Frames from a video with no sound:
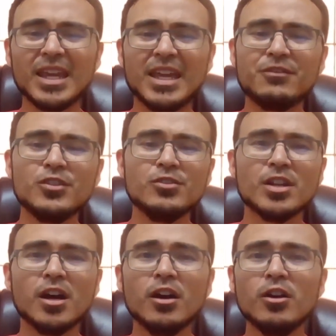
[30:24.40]
if you
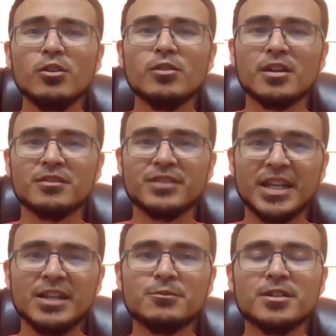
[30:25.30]
know of
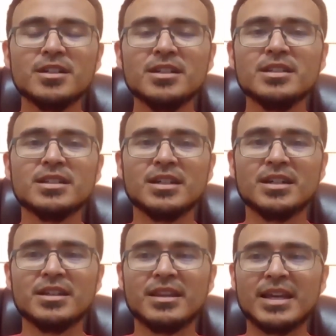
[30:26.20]
anyone
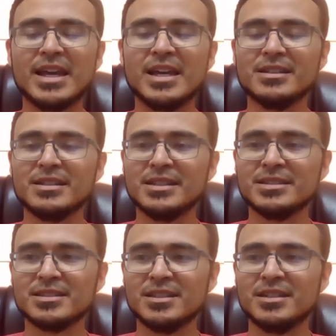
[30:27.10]
uh, that
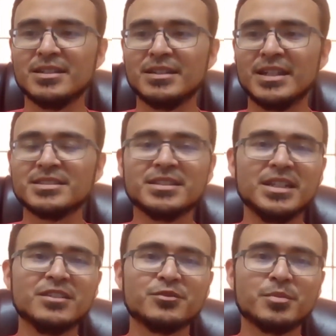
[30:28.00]
is uh, that's in
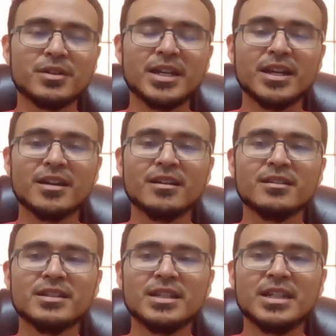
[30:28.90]
need of prayer,
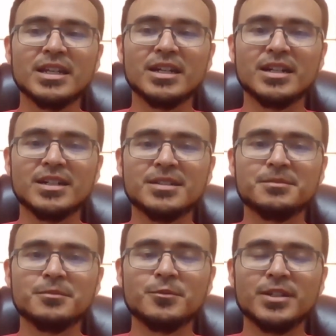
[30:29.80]
um,
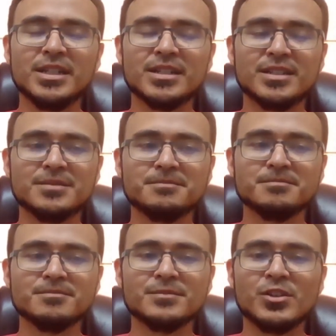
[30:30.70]
we um,
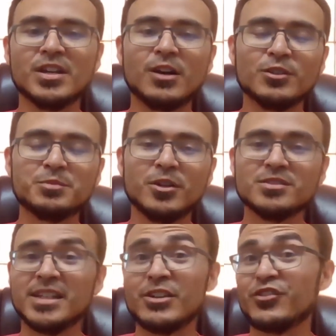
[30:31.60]
you could always post
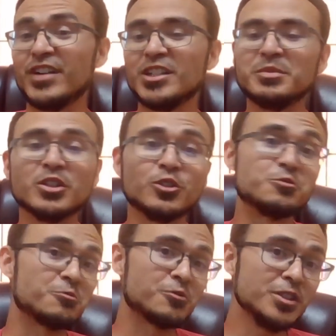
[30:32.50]
that in our Facebook
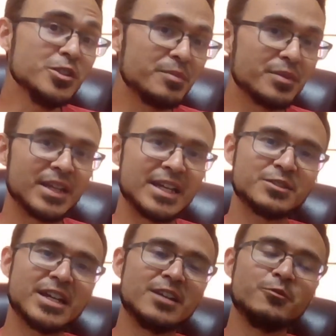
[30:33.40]
group. That's
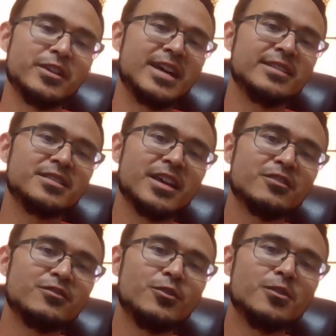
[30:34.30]
kind of what that's there
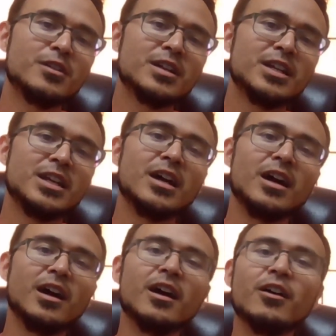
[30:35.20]
for.
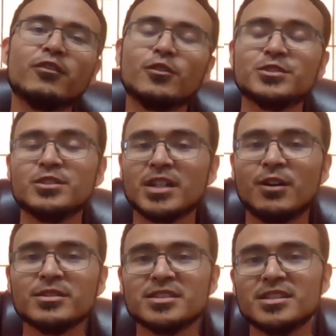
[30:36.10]
Uh, of course, you could
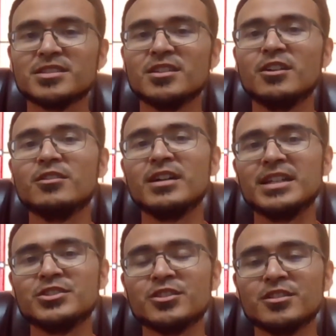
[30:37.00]
always let us know
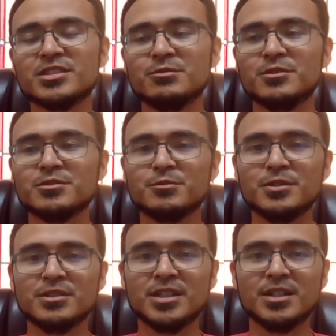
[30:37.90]
at church, and we'll
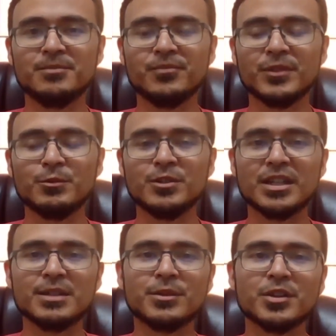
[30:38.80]
we'll um, we'll
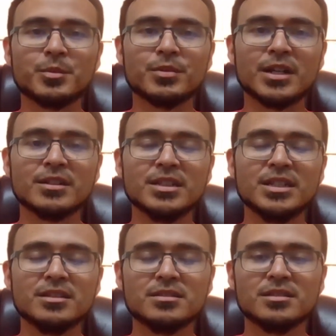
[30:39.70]
get them on the prayer
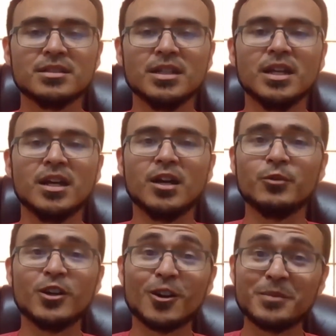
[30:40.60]
list. Uh,
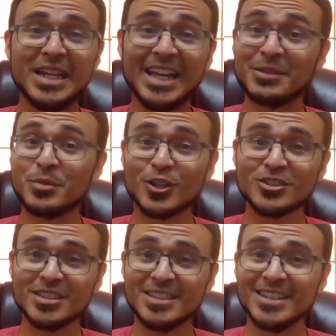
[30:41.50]
we are meeting in
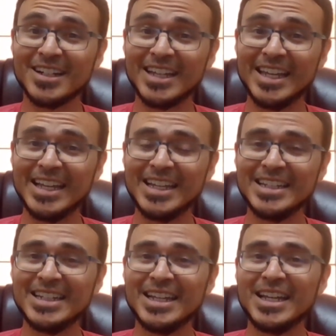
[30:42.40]
person again.
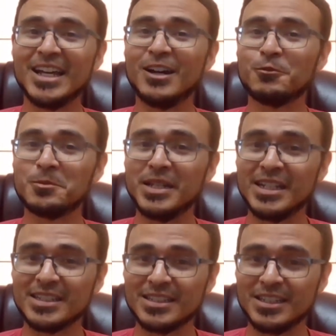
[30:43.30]
Uh, we're
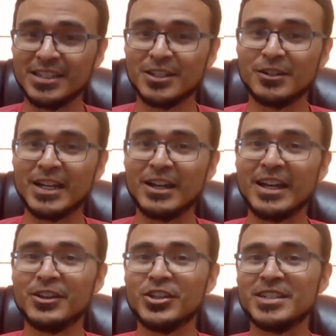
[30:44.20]
meeting, you know,
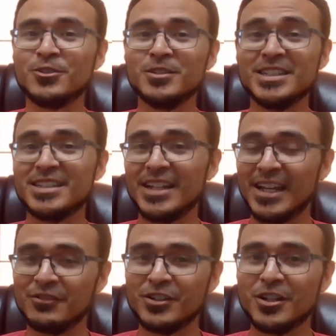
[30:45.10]
you can only sit
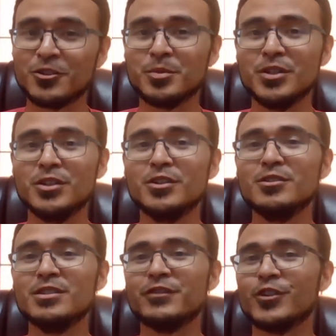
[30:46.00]
every other
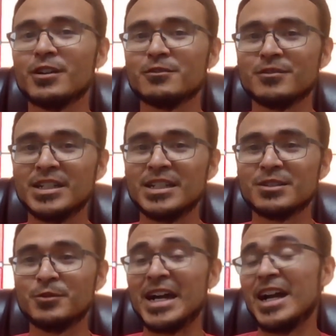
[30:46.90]
pew. If you're at risk,
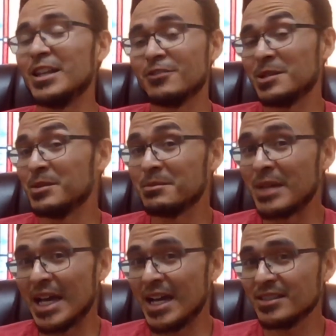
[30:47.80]
we highly recommend
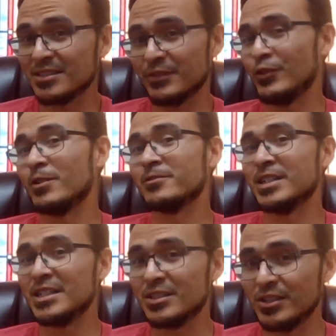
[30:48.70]
masks. If you're at
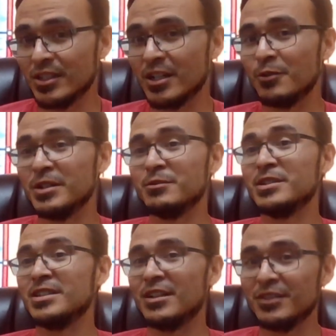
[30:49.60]
risk, you know, we, we
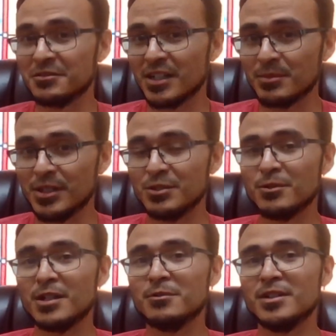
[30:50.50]
definitely recommend you
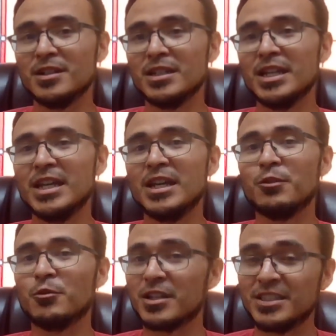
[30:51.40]
wear one.
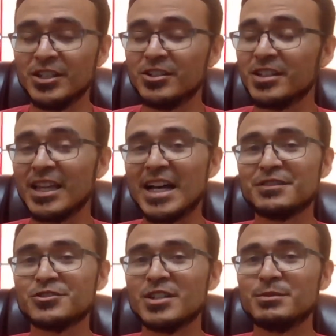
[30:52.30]
We're continuing to live
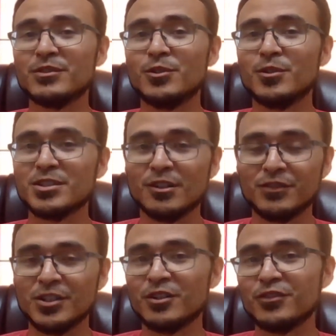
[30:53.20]
stream, of course. So if
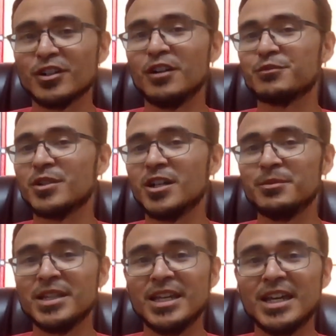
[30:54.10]
you don't feel comfortable
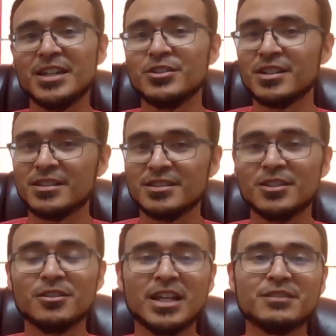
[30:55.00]
coming yet, you can
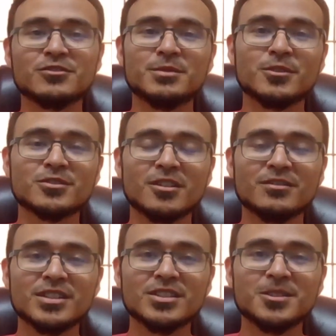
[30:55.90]
still live stream our
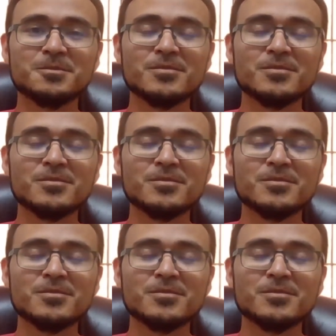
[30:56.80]
service.